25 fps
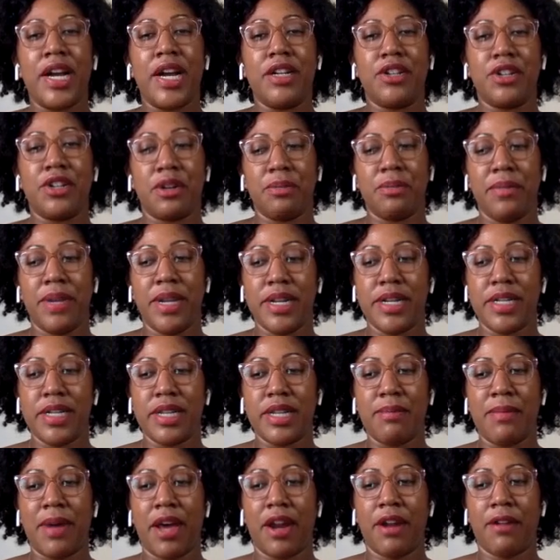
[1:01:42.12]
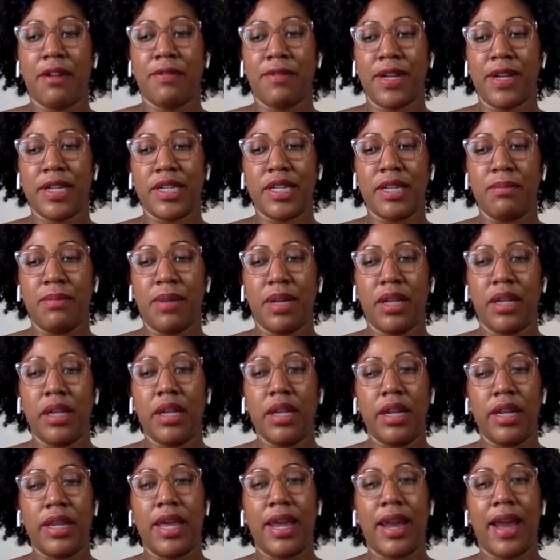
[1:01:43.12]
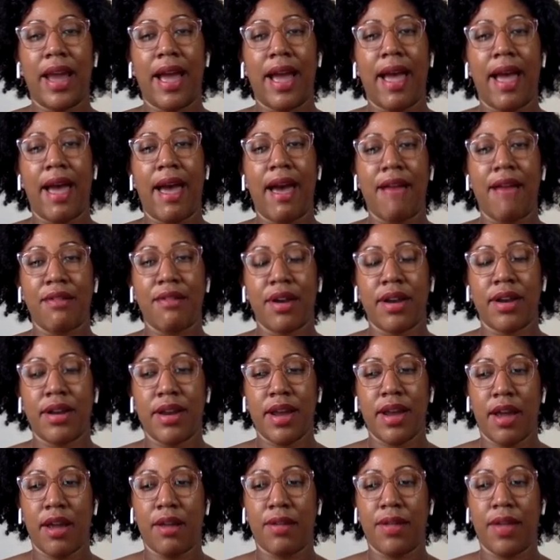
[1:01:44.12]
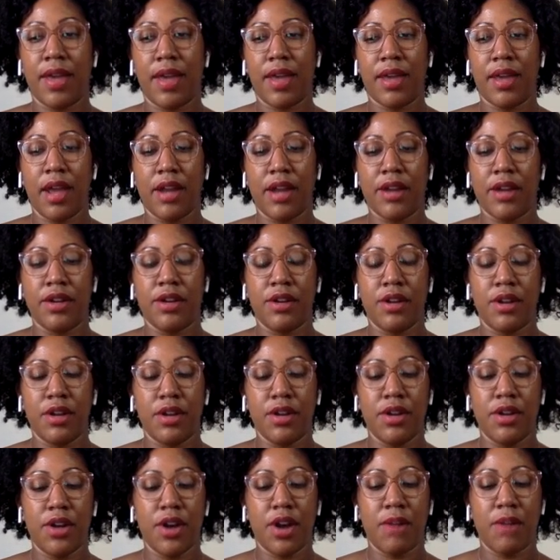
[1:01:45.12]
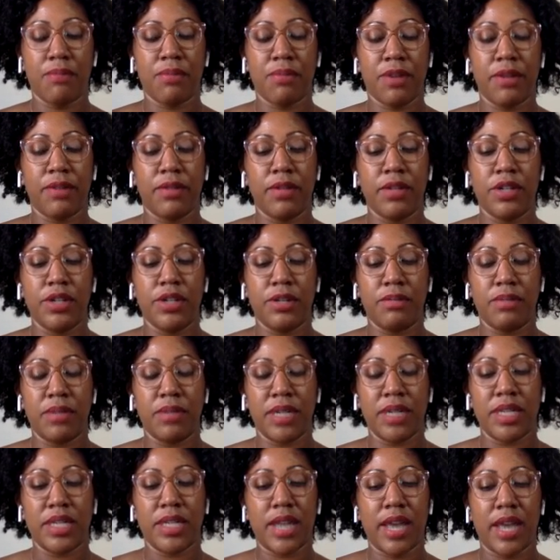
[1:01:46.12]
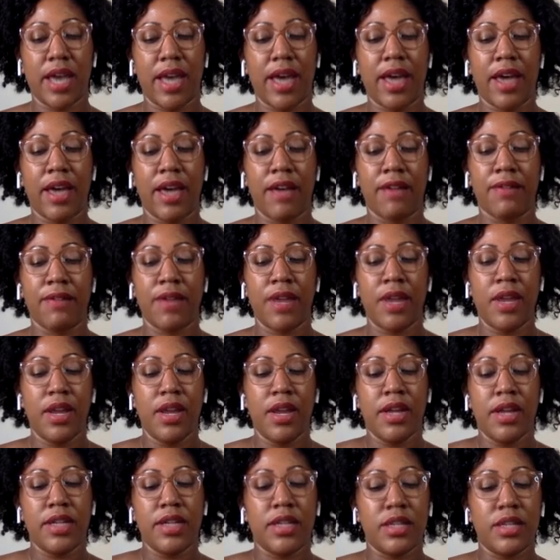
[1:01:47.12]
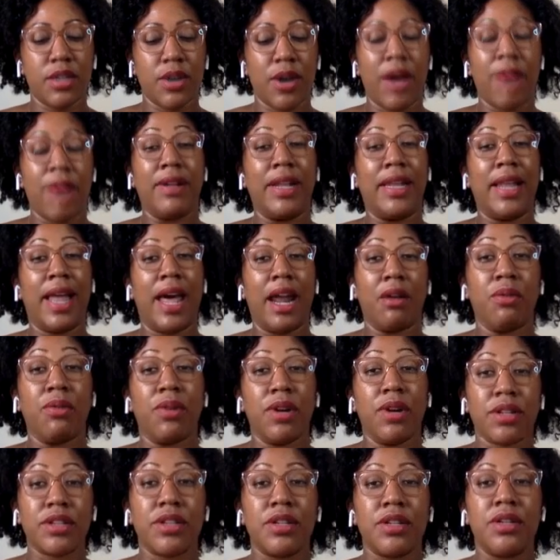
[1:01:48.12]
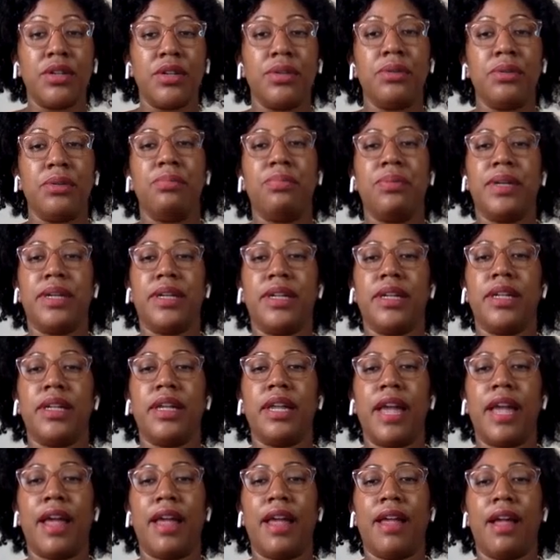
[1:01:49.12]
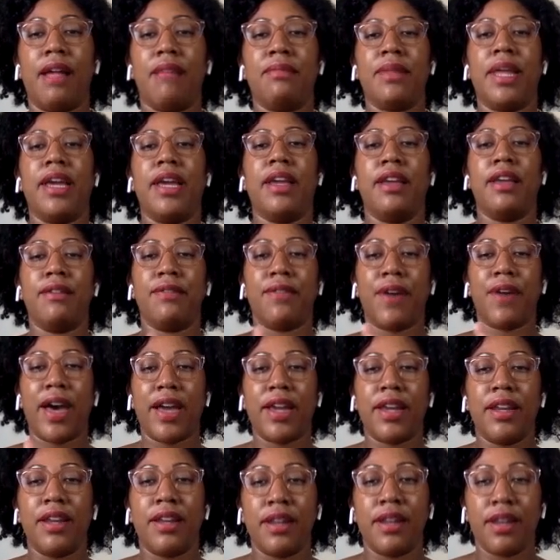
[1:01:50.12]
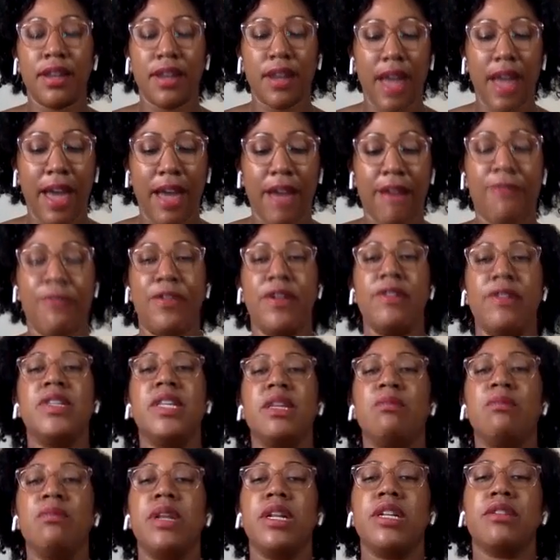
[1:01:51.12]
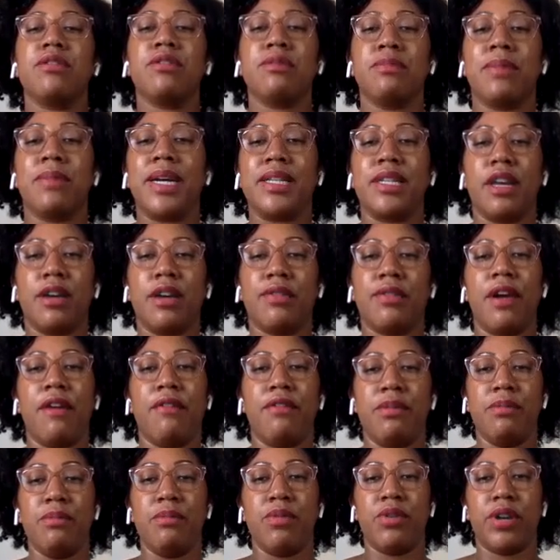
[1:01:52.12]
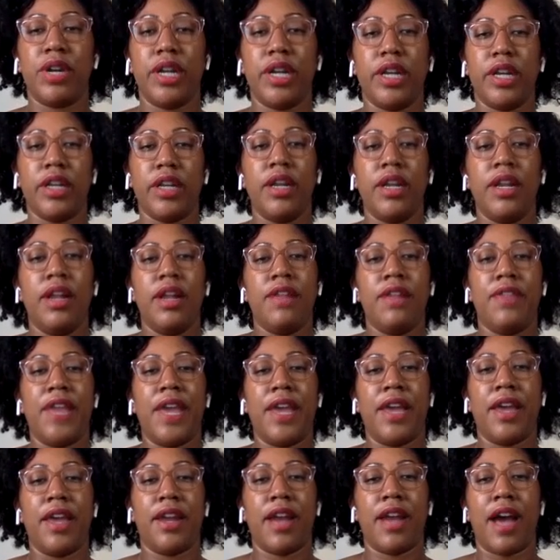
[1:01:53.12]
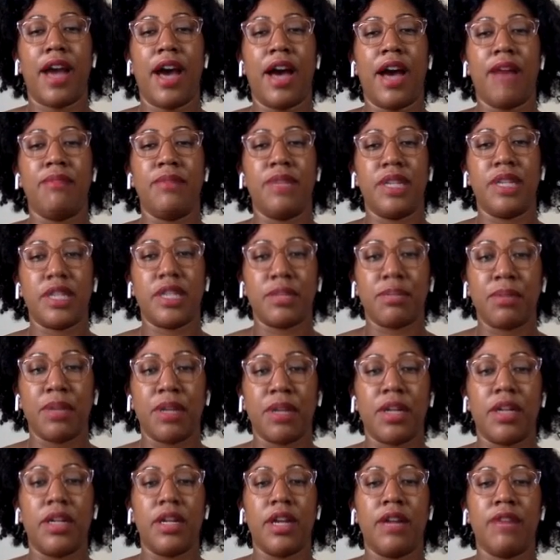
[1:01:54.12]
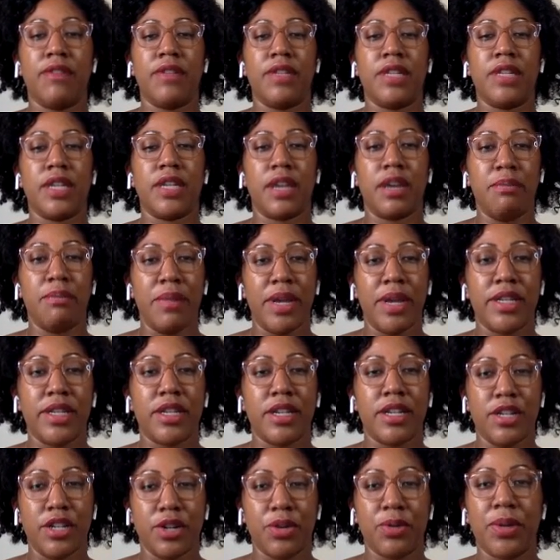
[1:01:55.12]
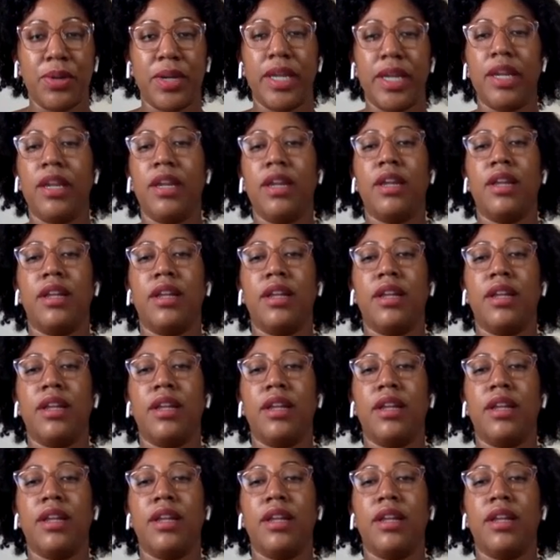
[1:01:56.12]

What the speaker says: a tremendous amount of flexibility that I have right now that I need, you know, I'm privileged and blessed to have. Still have a lot of work to do, but I'm like, if I can have 15 minutes for myself every morning that I'm disciplined enough to commit to doing,